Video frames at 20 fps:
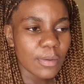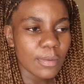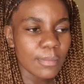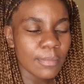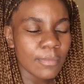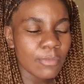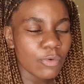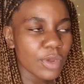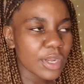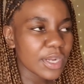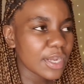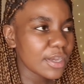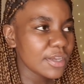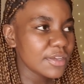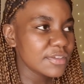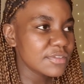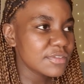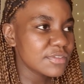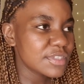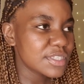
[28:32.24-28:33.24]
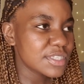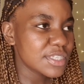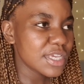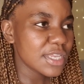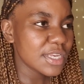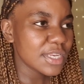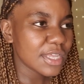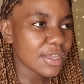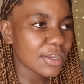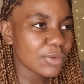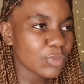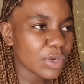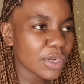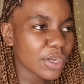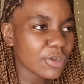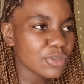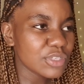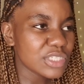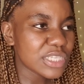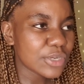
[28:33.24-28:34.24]
when I've seen it and when
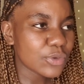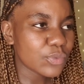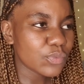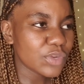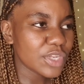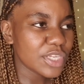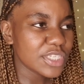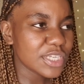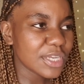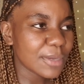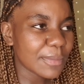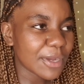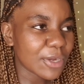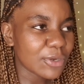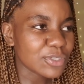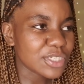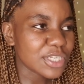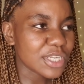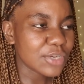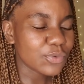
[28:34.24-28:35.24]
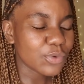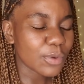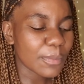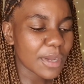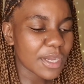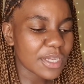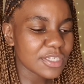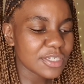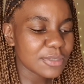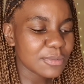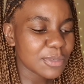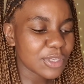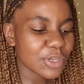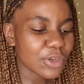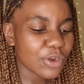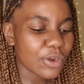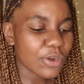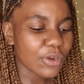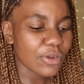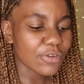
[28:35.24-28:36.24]
I was like reading about it, it reminded me
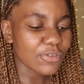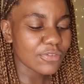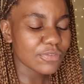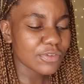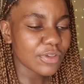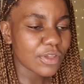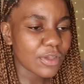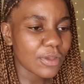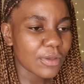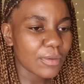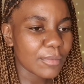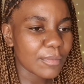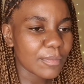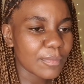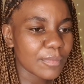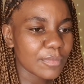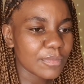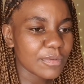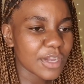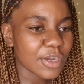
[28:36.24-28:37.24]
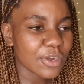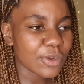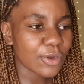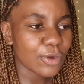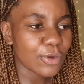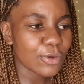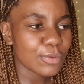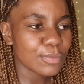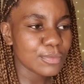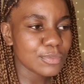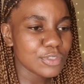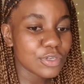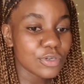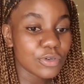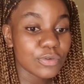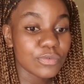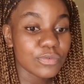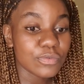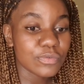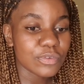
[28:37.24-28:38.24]
of um, back home.
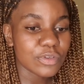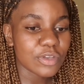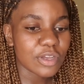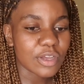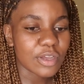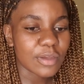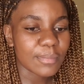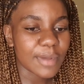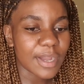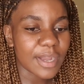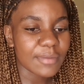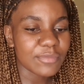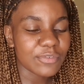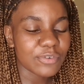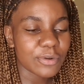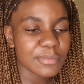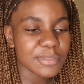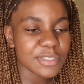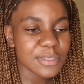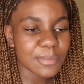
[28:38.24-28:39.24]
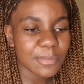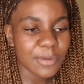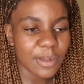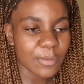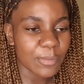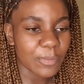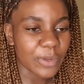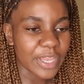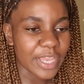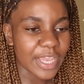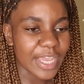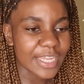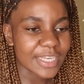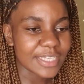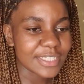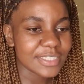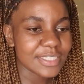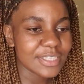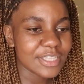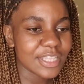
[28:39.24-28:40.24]
So um, I'm from Zimbabwe,
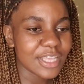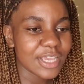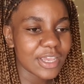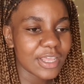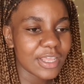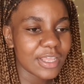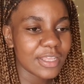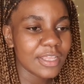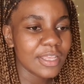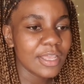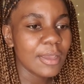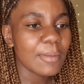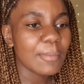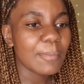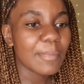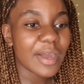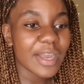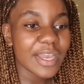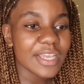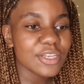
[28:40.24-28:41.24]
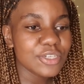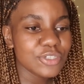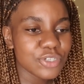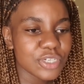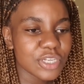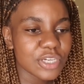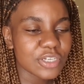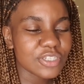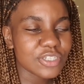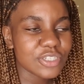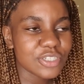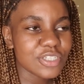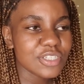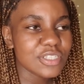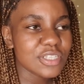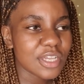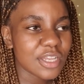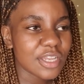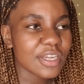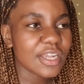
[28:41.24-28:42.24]
and there my introduction to
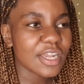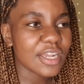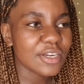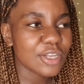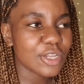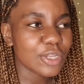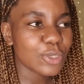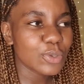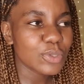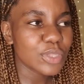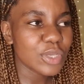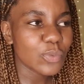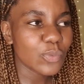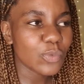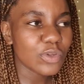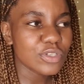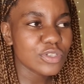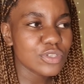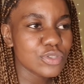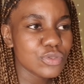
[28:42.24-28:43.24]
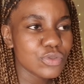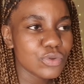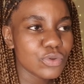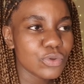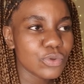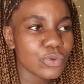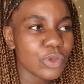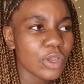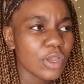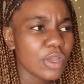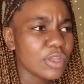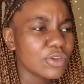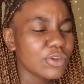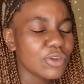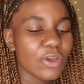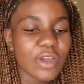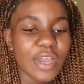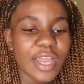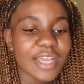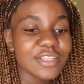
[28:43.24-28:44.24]
secondhand clothing was through
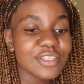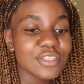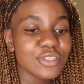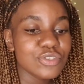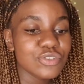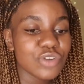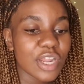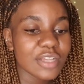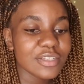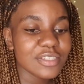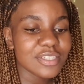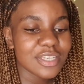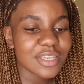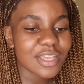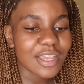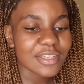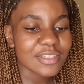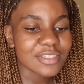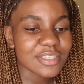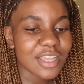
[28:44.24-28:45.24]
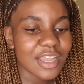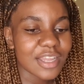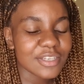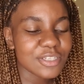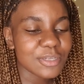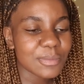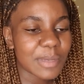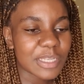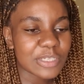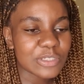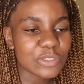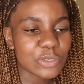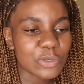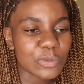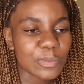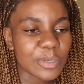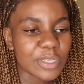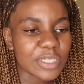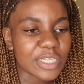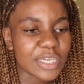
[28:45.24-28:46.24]
not as drastic as Kantamanto,
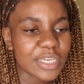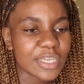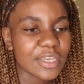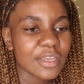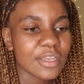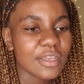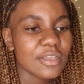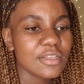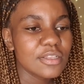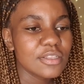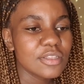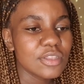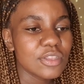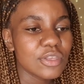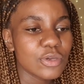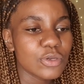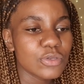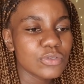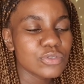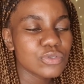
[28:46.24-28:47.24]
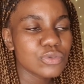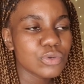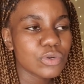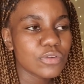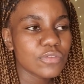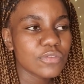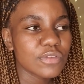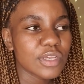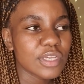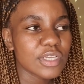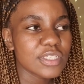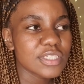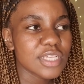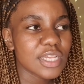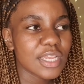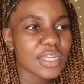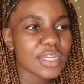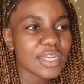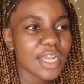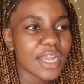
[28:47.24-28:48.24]
but like those sort of like
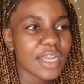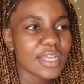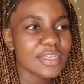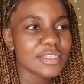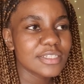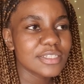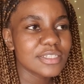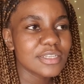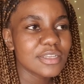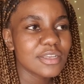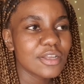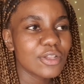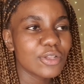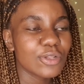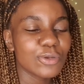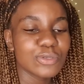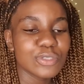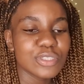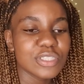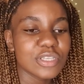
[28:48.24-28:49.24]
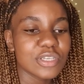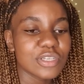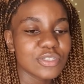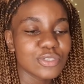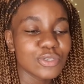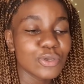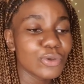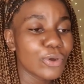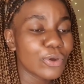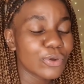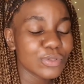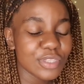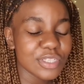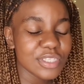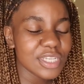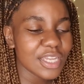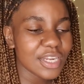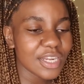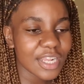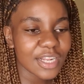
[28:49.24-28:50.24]
secondhand clothes that so all the
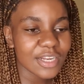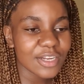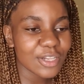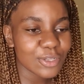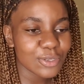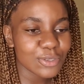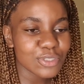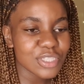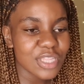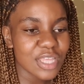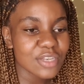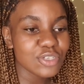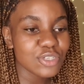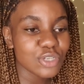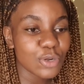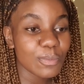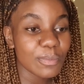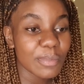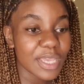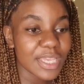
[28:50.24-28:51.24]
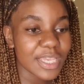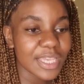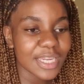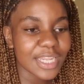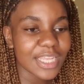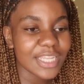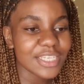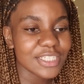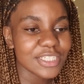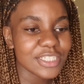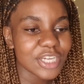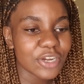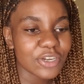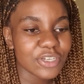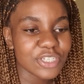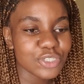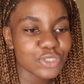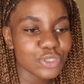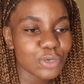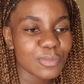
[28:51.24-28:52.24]
secondhand clothes that don't make it in
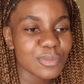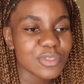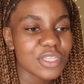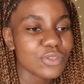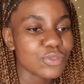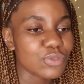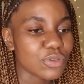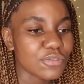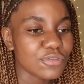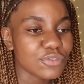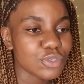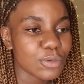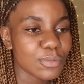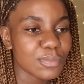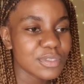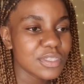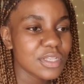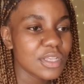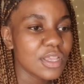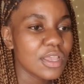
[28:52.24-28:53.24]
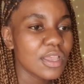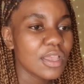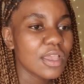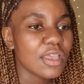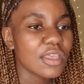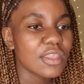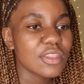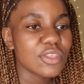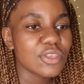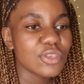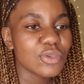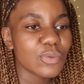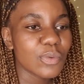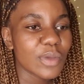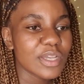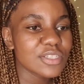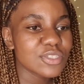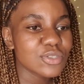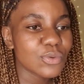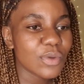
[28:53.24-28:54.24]
charity shops and thrift shops in the
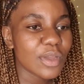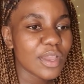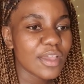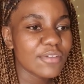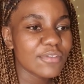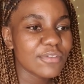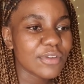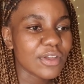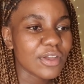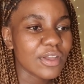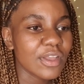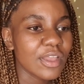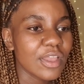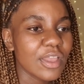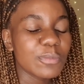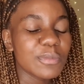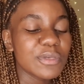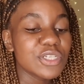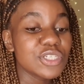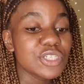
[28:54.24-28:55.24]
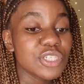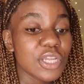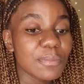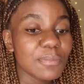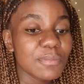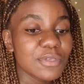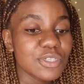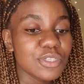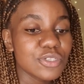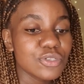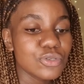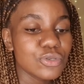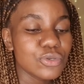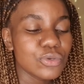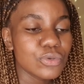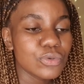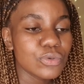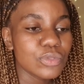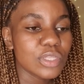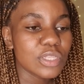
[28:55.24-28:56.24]
US or wherever will be shipped
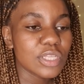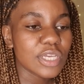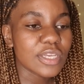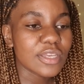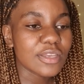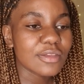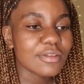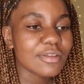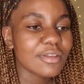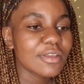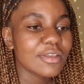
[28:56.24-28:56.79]
to like